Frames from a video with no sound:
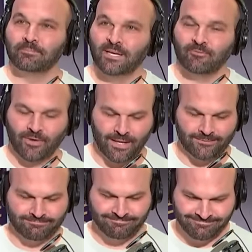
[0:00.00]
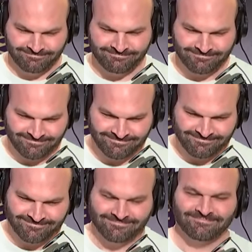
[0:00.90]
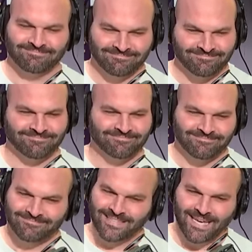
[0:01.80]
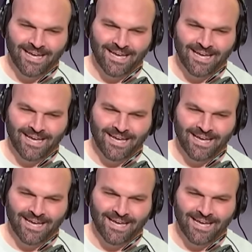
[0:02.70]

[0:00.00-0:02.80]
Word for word: Big fan. Don't know who Oli Udoh is.